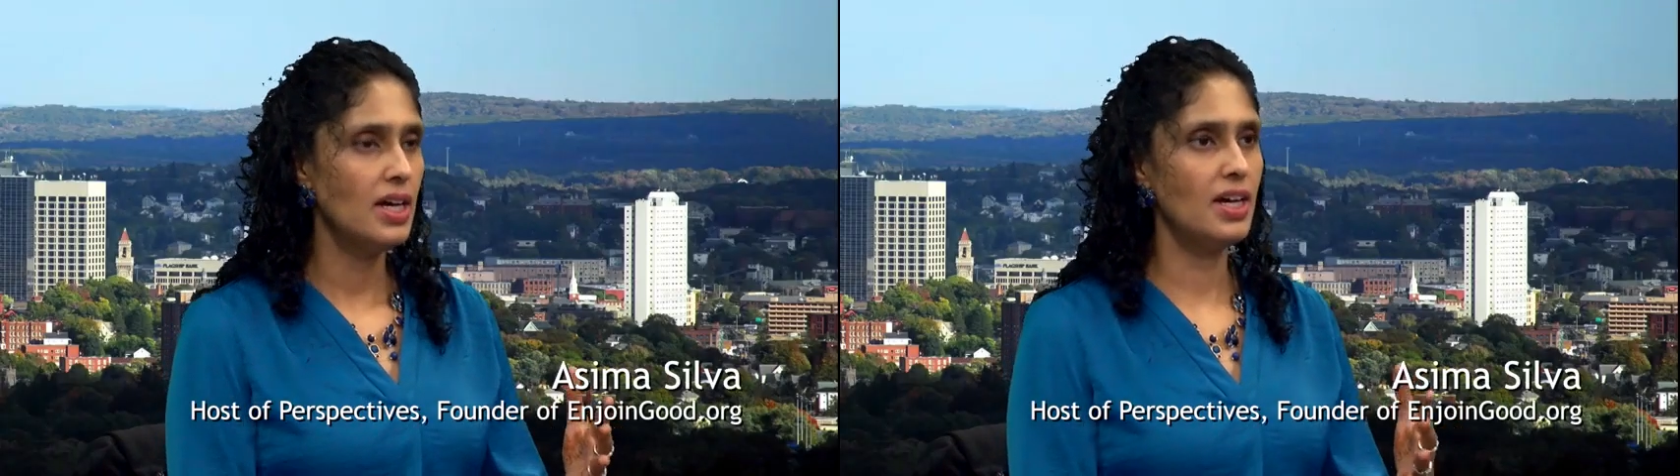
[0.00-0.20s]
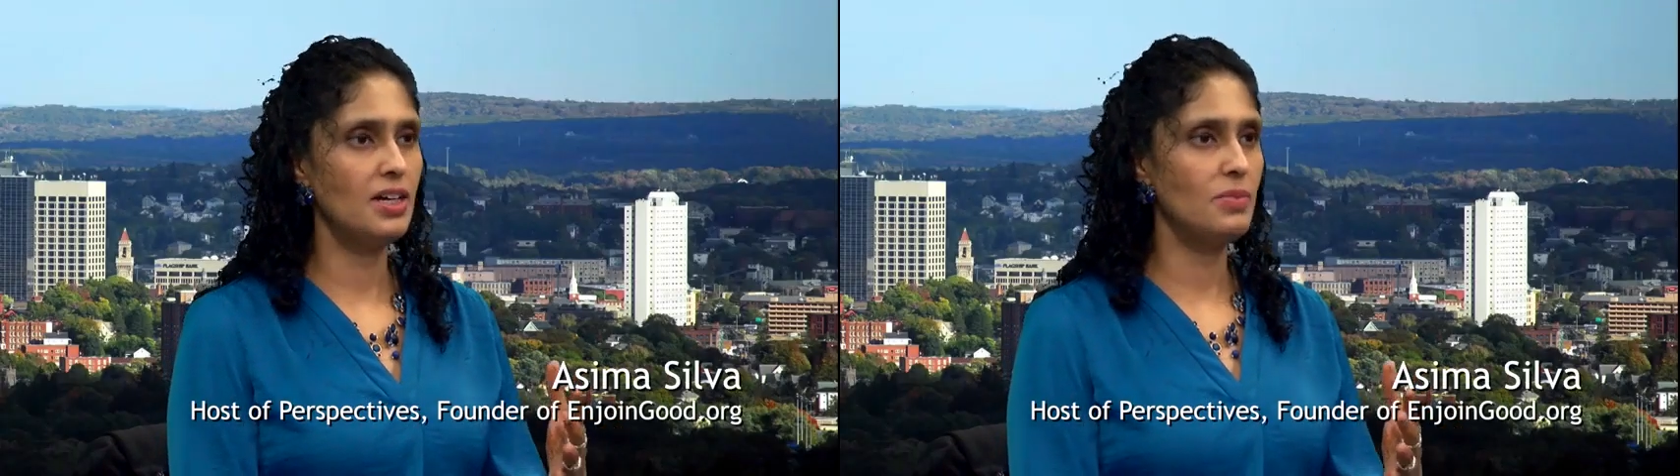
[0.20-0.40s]

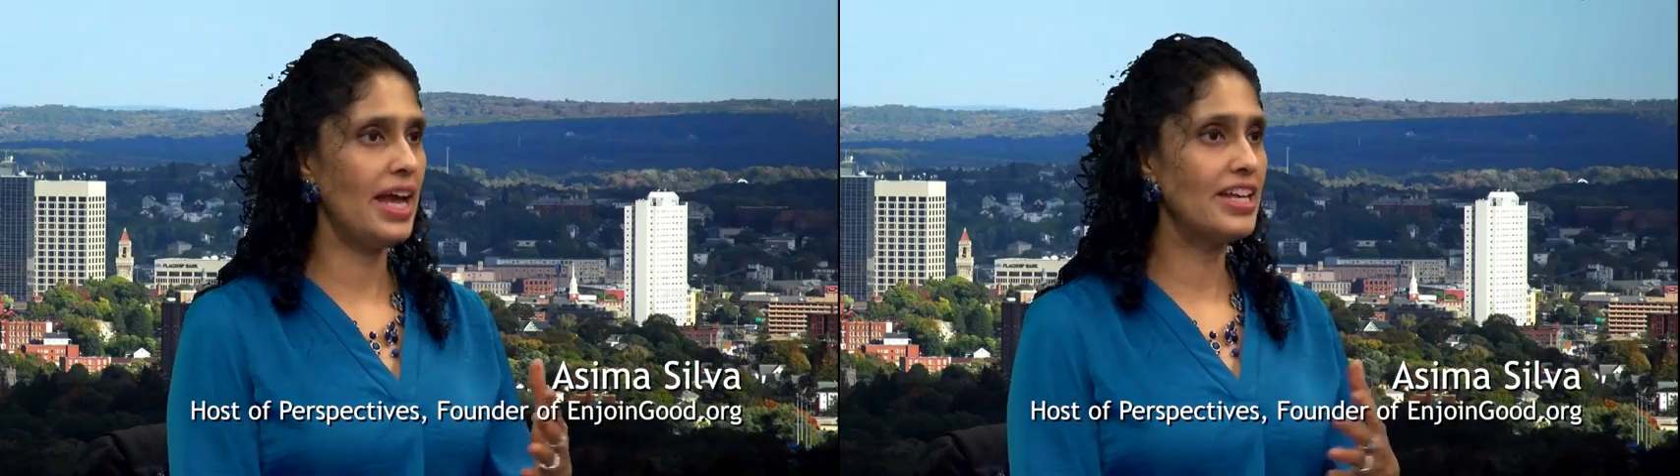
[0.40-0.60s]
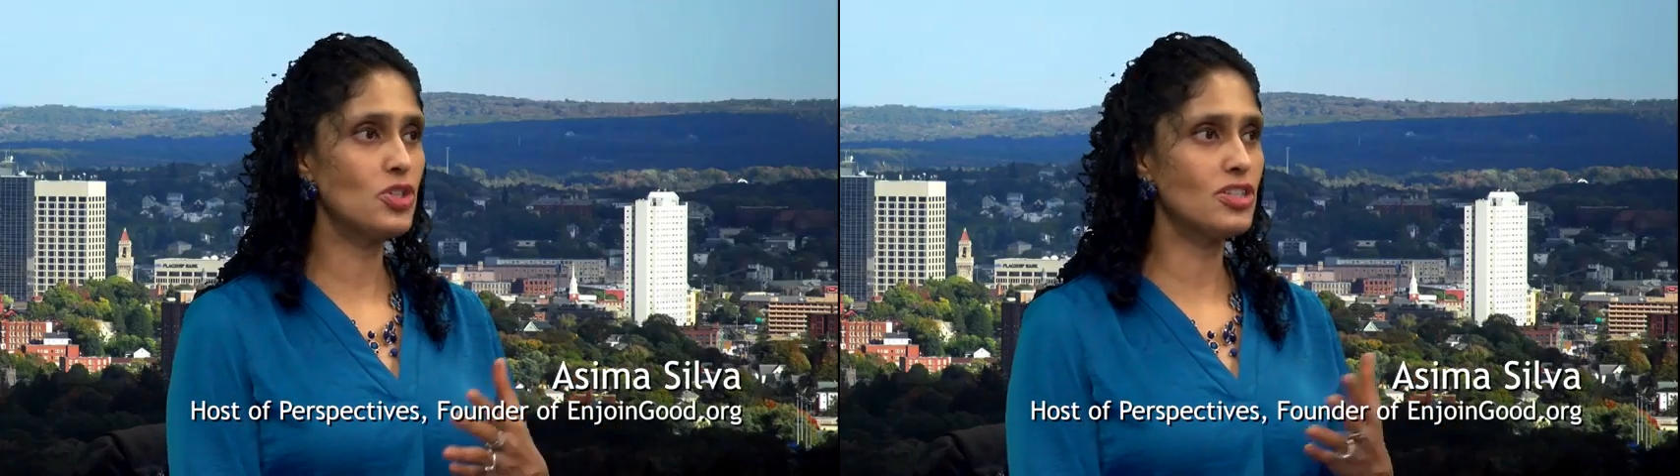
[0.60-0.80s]

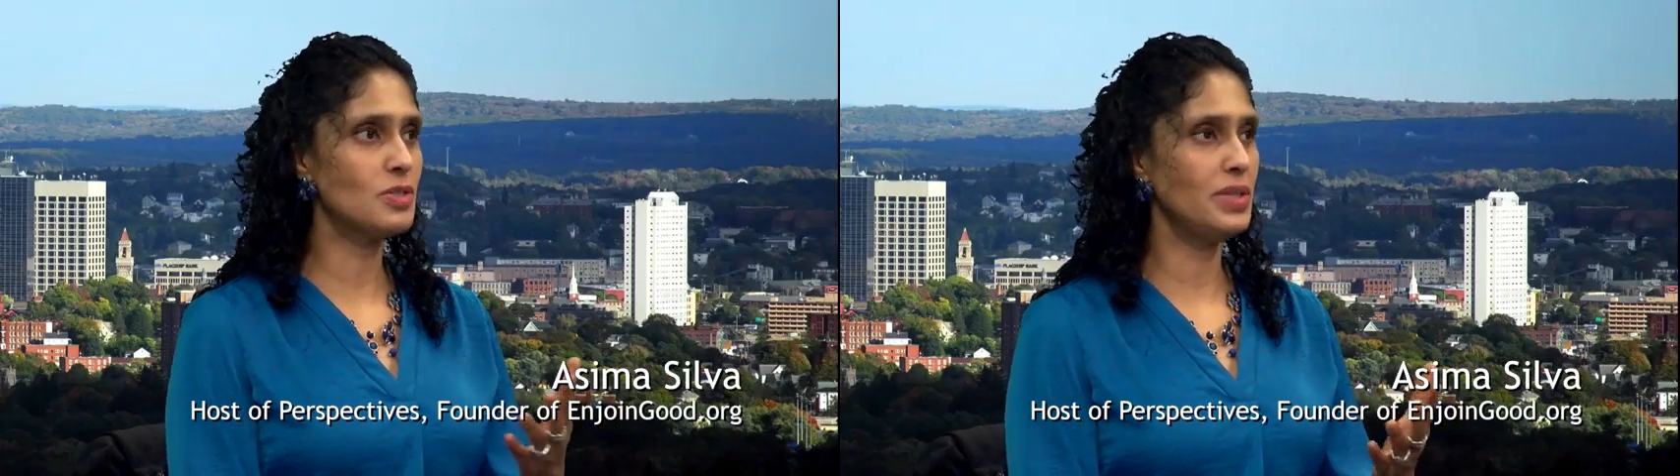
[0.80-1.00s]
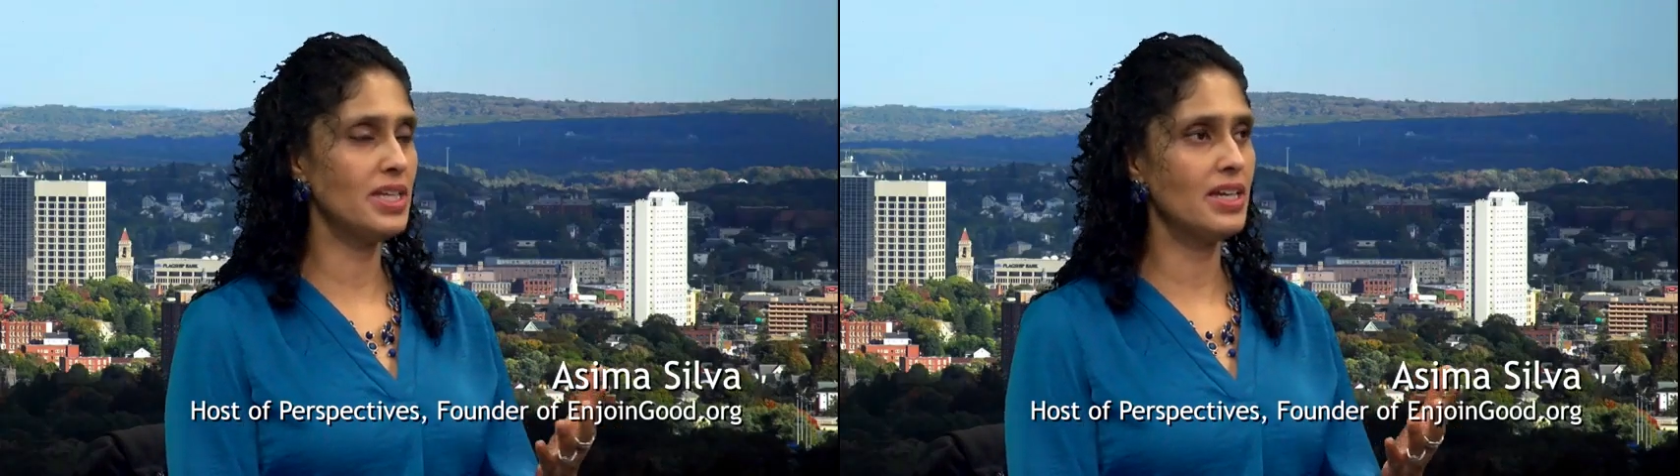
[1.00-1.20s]
As you're
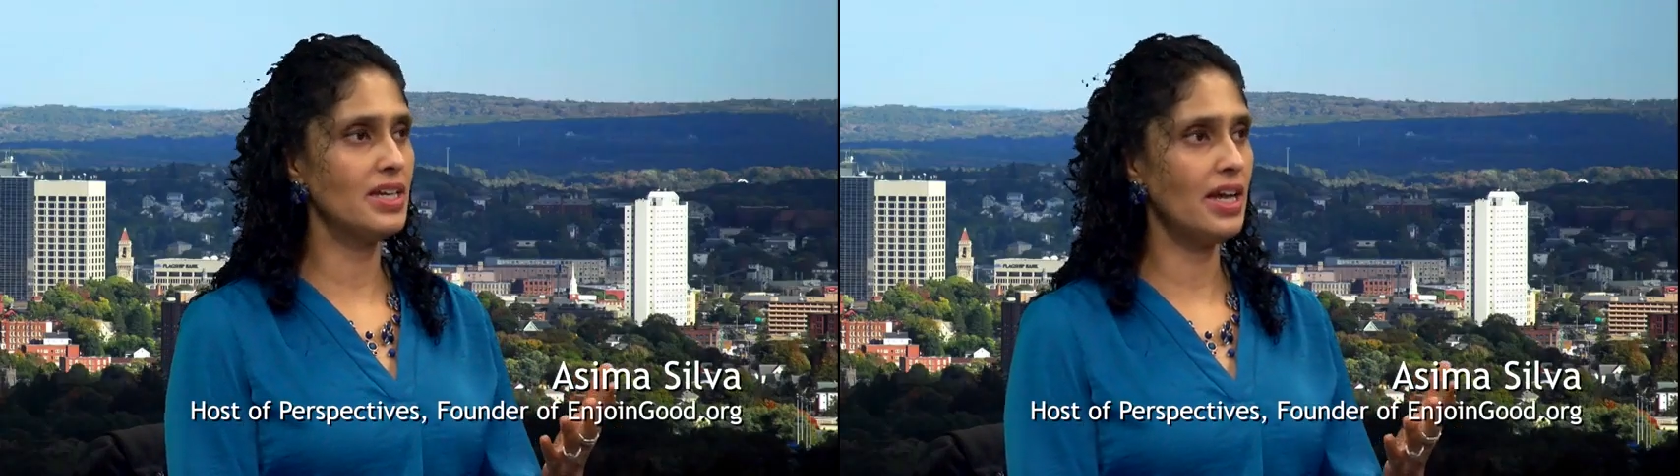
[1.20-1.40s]
speaking,